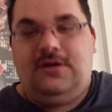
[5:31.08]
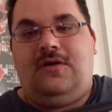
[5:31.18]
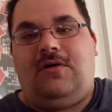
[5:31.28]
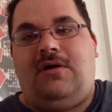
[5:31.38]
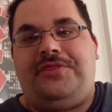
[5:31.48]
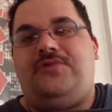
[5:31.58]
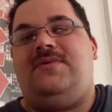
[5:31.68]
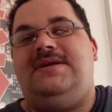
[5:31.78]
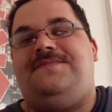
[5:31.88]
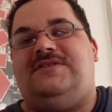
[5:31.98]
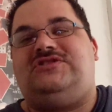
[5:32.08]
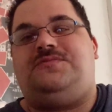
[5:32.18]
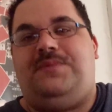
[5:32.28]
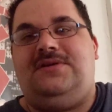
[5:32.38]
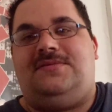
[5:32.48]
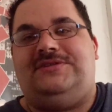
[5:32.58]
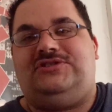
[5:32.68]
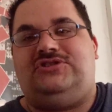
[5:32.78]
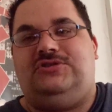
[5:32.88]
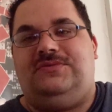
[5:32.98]
All three of the
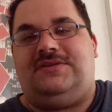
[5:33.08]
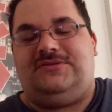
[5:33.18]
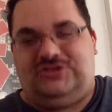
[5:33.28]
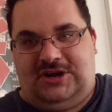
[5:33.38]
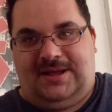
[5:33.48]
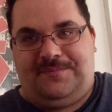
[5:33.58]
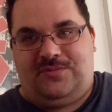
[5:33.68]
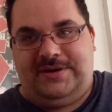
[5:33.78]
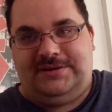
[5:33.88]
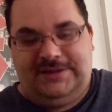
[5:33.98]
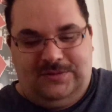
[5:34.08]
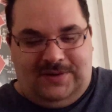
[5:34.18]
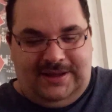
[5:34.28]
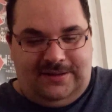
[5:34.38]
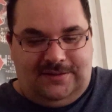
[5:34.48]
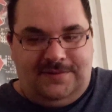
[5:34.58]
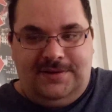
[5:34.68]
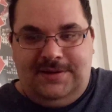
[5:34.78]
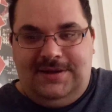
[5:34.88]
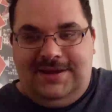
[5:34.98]
spirits do their job really well,
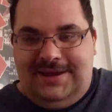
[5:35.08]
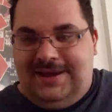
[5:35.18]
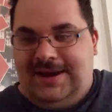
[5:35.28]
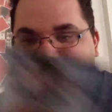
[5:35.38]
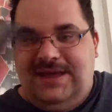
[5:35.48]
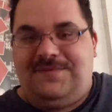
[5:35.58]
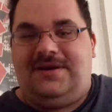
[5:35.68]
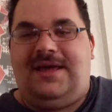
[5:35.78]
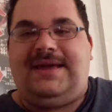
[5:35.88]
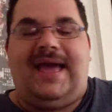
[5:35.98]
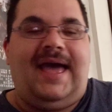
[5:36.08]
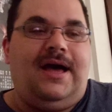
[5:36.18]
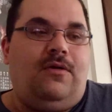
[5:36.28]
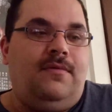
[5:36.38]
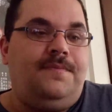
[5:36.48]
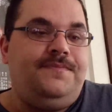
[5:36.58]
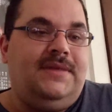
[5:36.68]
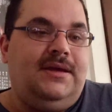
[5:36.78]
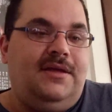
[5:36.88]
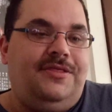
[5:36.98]
and I even like how
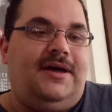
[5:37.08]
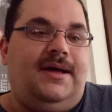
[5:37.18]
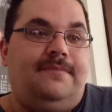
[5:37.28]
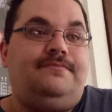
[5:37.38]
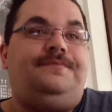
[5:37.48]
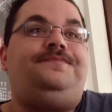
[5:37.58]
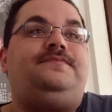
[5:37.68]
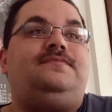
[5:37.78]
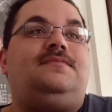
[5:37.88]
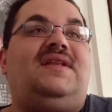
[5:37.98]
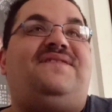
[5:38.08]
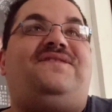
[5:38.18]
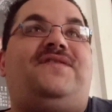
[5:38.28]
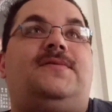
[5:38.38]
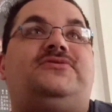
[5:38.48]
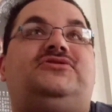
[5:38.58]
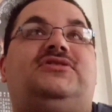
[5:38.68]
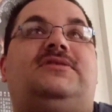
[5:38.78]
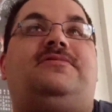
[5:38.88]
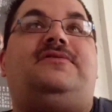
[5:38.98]
the
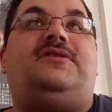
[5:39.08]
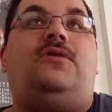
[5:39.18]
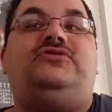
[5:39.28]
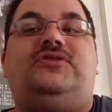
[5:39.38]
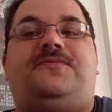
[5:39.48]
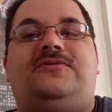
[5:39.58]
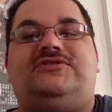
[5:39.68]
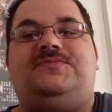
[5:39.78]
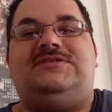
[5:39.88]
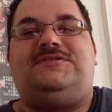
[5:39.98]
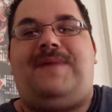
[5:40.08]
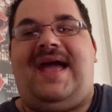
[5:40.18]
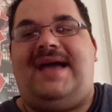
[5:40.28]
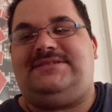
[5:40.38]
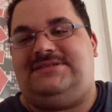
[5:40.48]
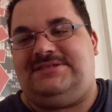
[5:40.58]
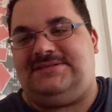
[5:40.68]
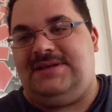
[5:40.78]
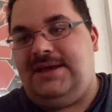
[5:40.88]
Ghost of Christmas Past is,